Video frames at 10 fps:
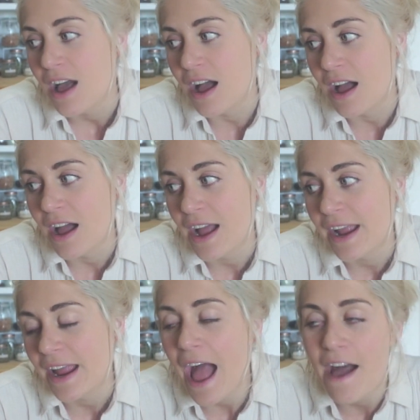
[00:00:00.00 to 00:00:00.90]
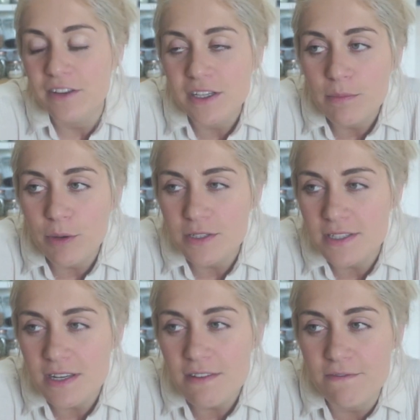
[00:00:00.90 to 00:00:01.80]
I haven't
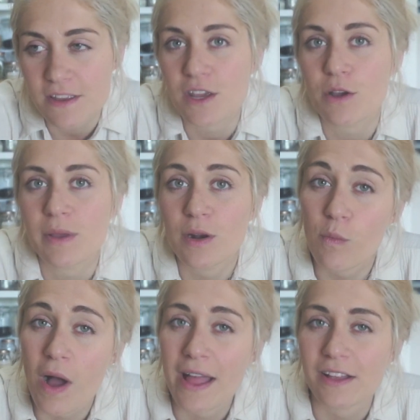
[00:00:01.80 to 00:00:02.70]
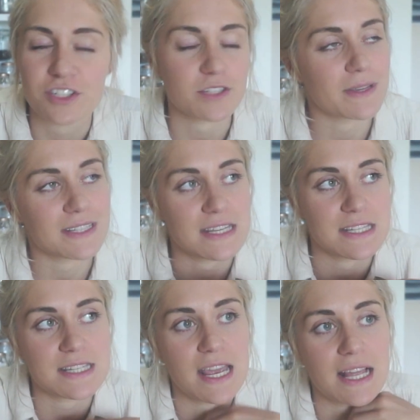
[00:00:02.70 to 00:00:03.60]
posted a video in a while just because I
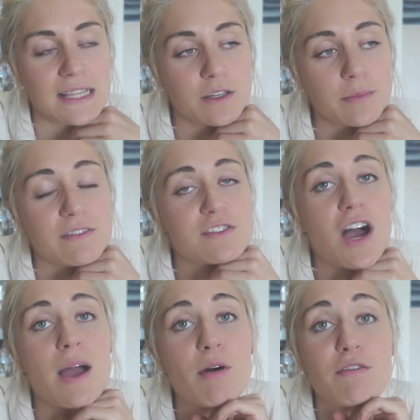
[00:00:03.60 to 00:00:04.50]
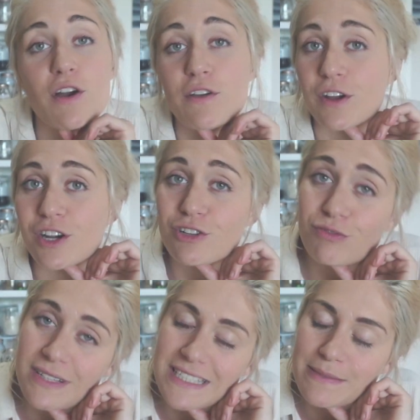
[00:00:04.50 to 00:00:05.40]
did take a little bit of time off over
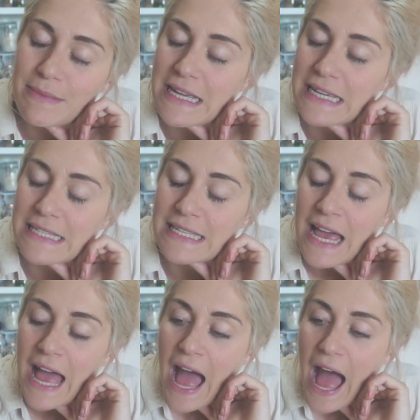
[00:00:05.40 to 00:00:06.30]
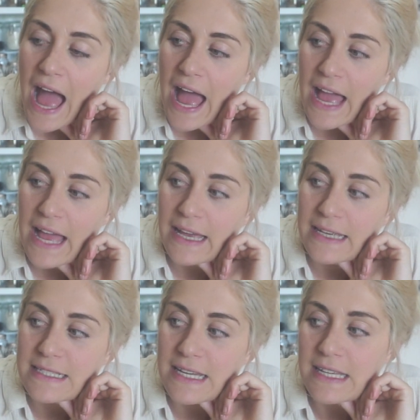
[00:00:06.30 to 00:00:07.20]
Christmas,
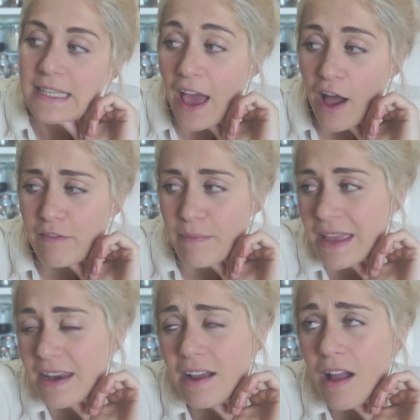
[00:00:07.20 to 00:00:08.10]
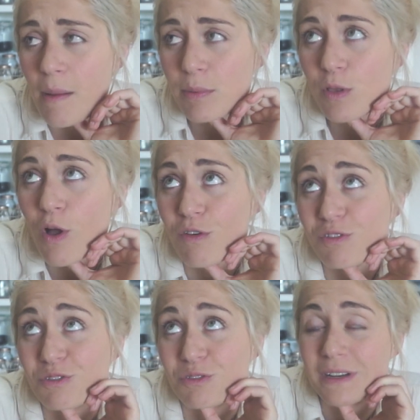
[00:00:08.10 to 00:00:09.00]
and yeah, I've made a couple
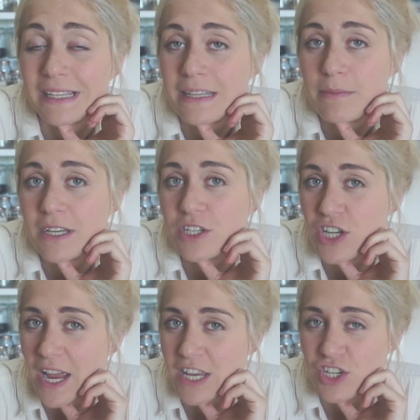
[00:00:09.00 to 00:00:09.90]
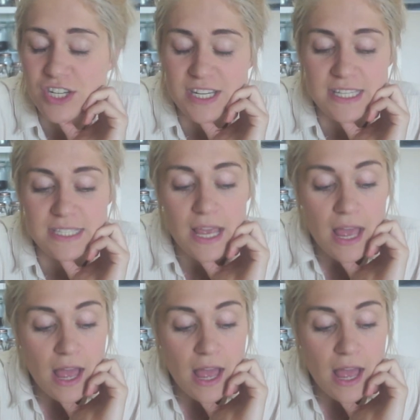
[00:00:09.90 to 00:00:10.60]
of really big changes